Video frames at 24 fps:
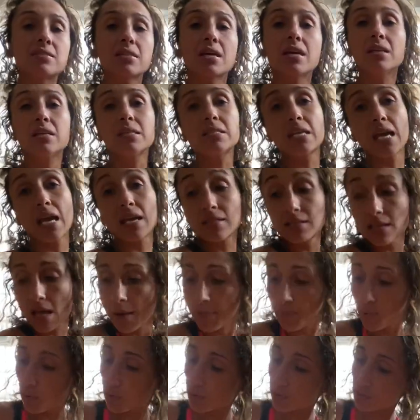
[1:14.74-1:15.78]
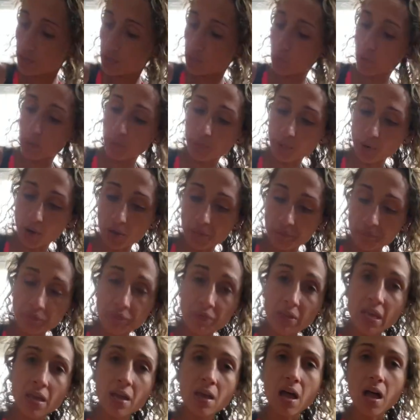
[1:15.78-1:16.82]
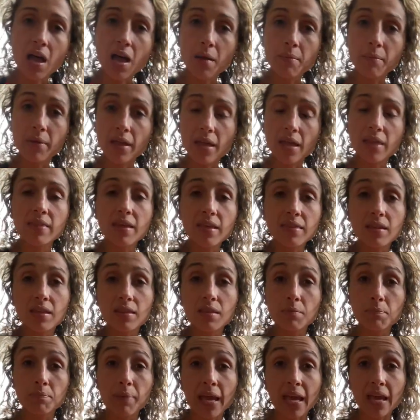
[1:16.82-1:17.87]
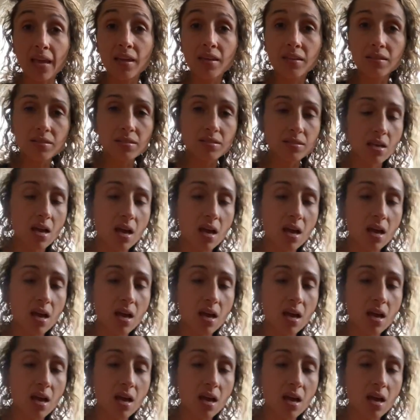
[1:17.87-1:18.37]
in a tank top or in a sport bra. And then in the pants,